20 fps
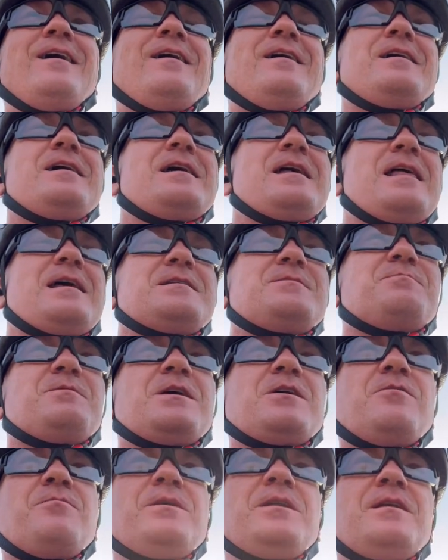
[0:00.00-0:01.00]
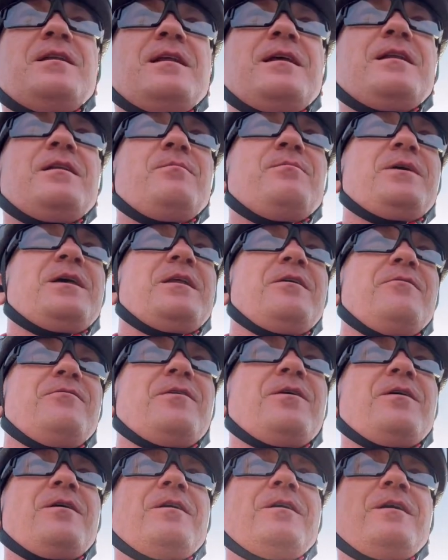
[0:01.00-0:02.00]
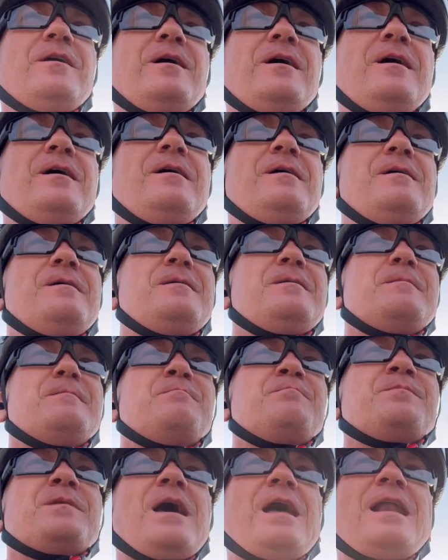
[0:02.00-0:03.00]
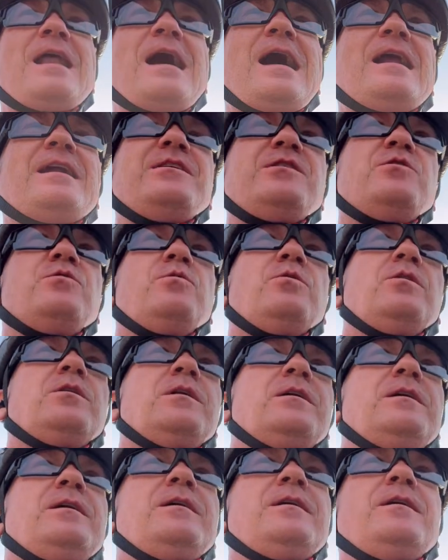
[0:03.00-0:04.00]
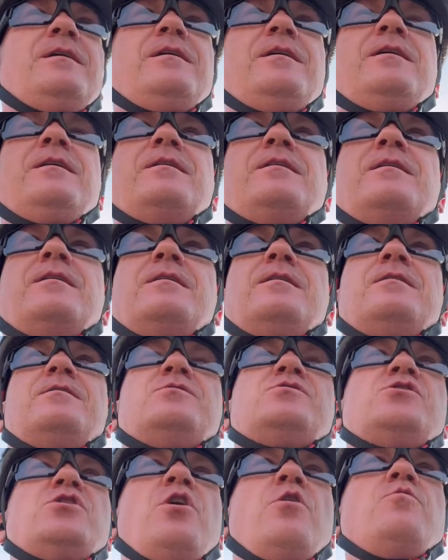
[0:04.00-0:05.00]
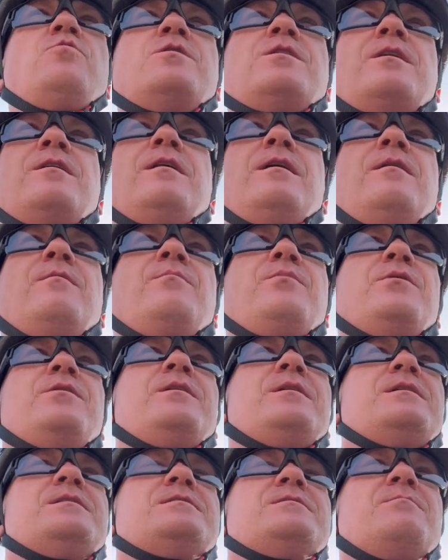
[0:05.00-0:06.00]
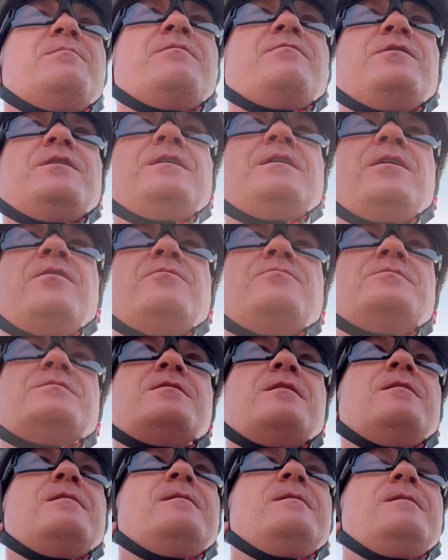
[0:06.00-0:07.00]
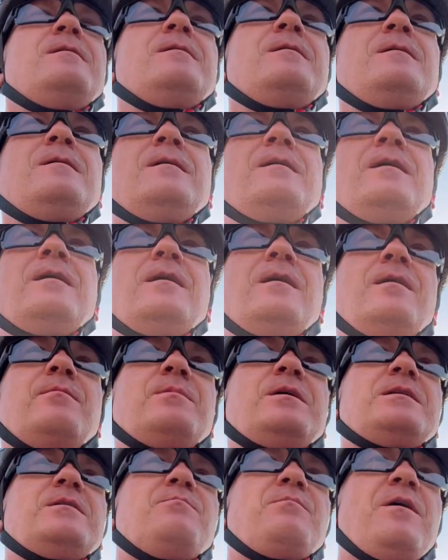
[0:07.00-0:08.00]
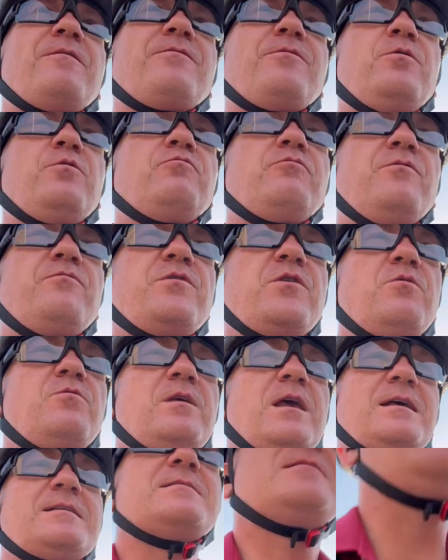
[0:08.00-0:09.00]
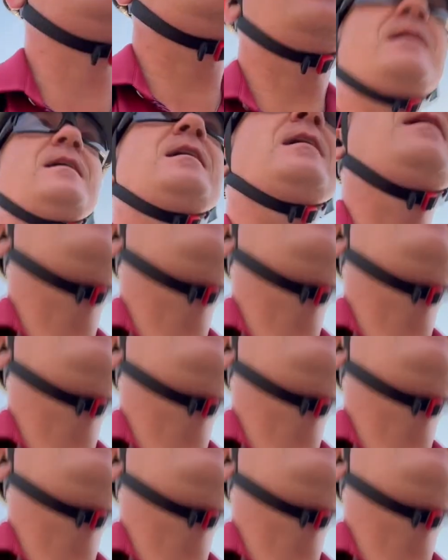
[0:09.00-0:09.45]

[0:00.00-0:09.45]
That's becoming a little bit of an annual joke that I'm putting into my videos. I did my full review yesterday